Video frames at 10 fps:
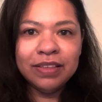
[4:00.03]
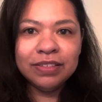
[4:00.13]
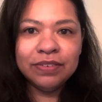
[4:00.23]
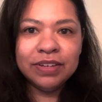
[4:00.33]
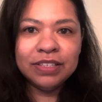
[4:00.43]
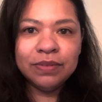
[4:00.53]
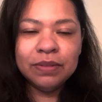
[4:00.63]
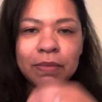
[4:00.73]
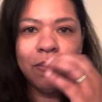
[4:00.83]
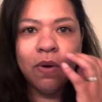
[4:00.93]
this wrist
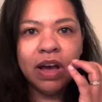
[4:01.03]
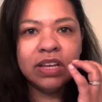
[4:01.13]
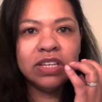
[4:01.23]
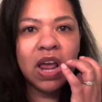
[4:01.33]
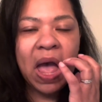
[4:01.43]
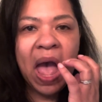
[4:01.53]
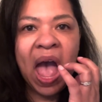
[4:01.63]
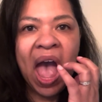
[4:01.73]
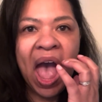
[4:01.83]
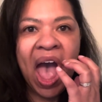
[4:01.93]
with my watch
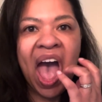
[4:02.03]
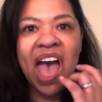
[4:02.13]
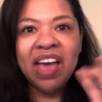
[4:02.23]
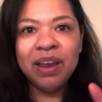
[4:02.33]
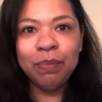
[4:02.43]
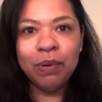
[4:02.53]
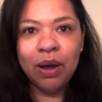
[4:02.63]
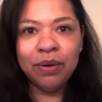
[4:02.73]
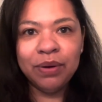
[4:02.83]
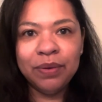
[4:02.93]
and it
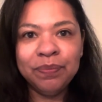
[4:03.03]
broke.